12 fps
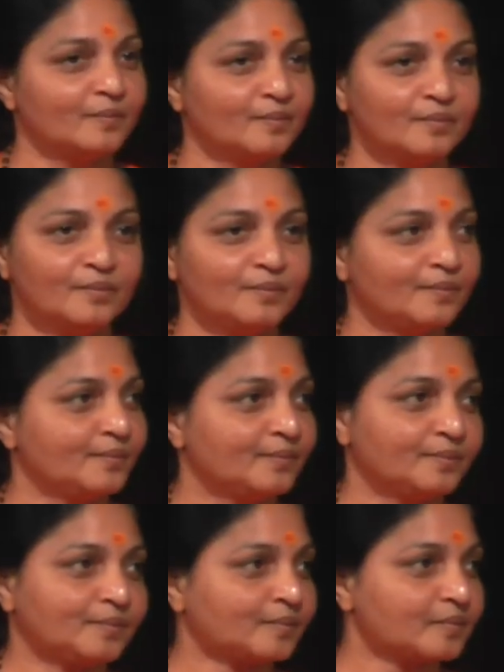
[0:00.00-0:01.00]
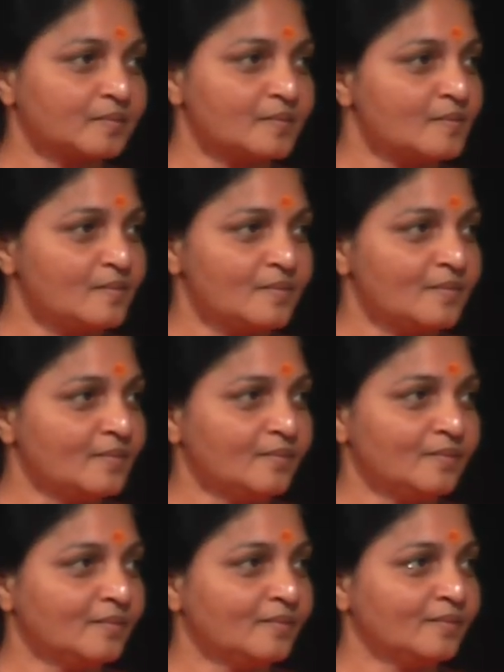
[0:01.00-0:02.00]

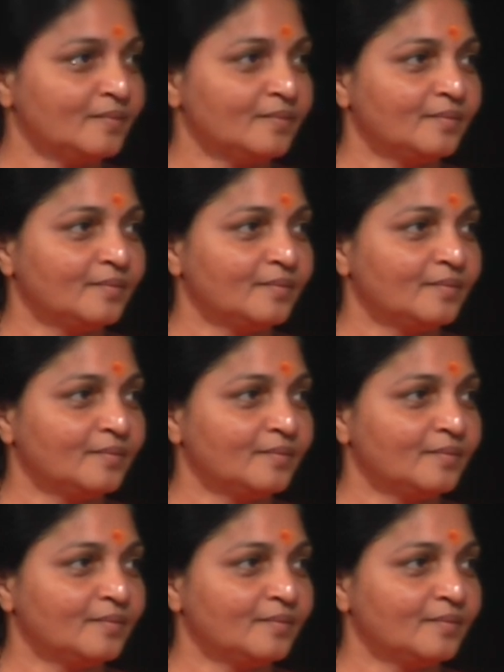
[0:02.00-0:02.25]
Nothing is said.